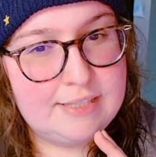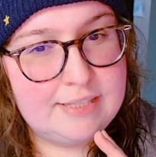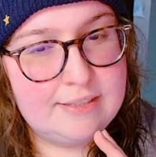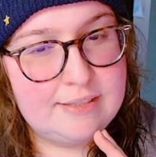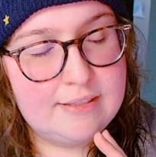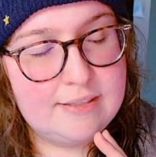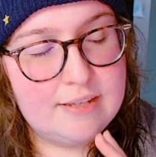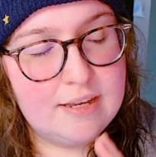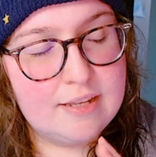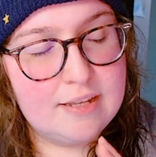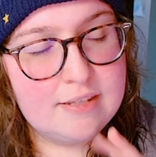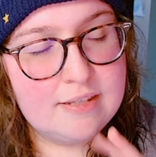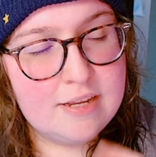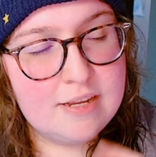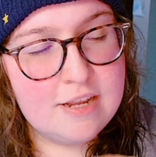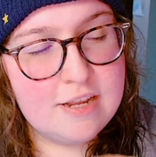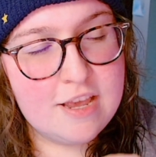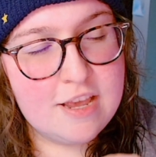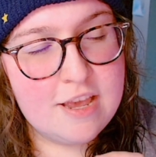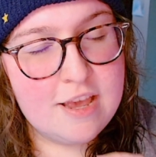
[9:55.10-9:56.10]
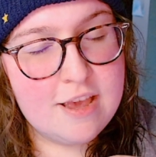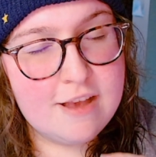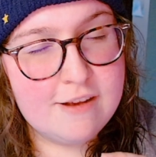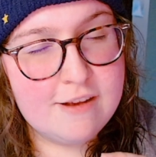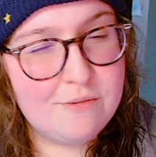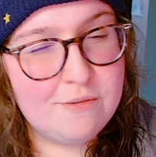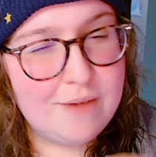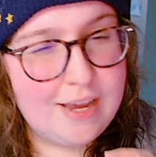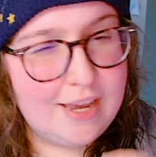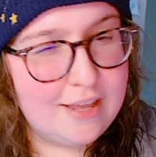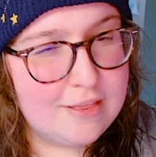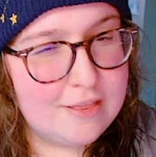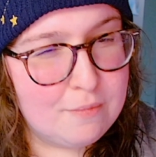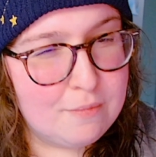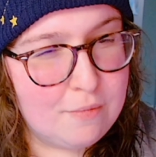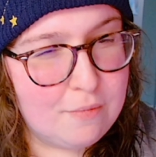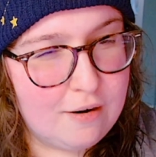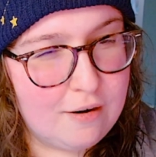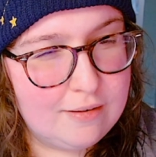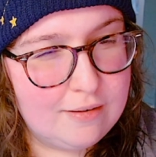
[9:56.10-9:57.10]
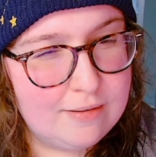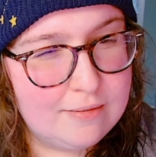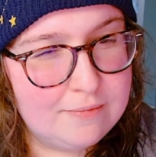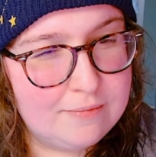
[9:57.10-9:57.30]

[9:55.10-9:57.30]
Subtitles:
doesn't quite hit the mark.